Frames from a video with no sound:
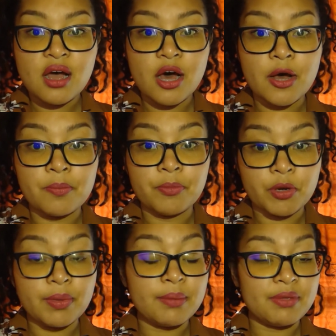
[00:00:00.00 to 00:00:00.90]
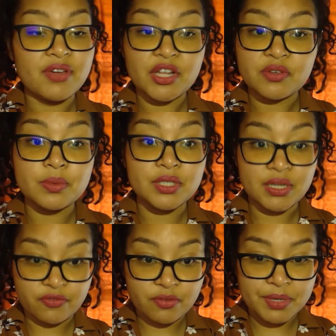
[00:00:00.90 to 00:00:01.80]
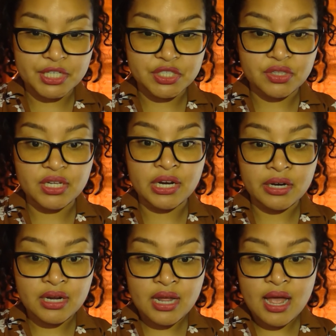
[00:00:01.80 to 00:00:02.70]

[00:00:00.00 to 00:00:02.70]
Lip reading: There may be valuable information there,